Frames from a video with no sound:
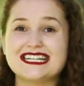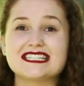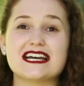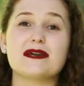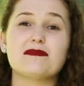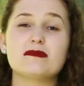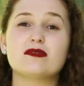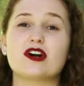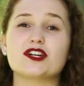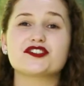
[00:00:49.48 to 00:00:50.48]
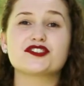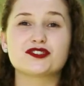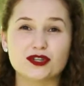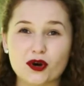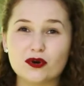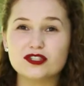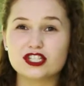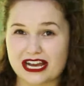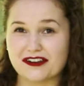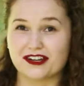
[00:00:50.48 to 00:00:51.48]
Thai people are so
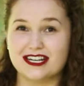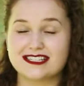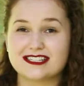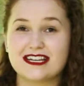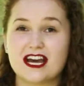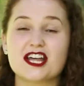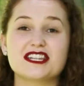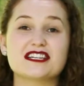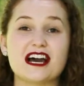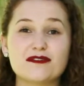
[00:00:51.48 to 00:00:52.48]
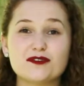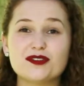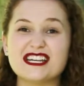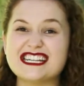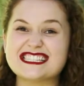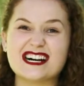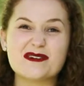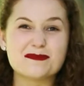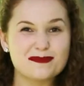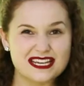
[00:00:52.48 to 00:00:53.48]
generous. Thai food is
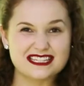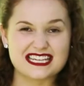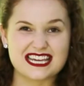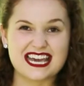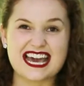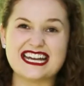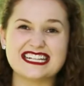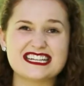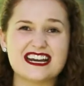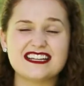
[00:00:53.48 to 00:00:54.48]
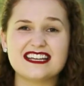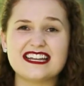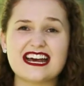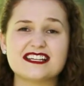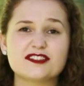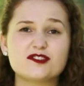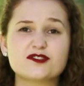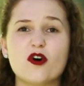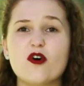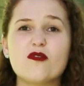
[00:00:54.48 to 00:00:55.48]
amazing and Thailand has
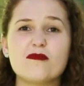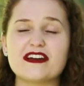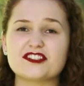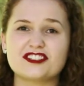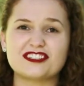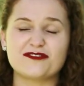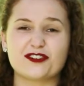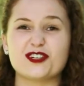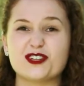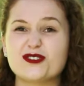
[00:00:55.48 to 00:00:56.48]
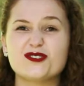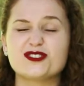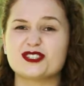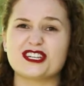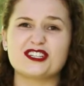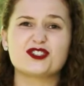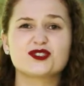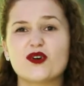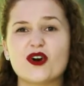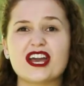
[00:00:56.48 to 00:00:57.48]
so much for you to
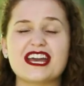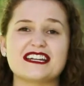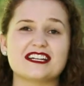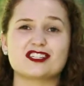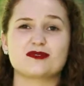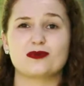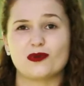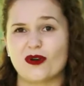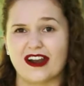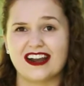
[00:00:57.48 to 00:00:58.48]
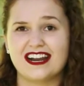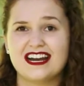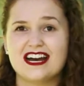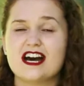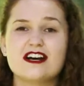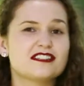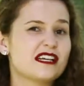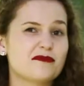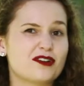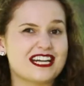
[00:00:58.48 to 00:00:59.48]
enjoy and explore.
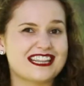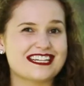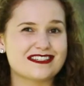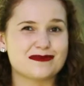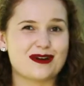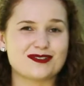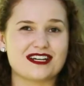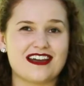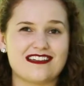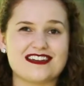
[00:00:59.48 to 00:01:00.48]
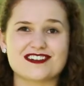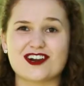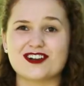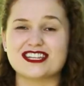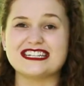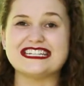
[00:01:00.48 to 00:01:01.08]
Some great things about Thailand are the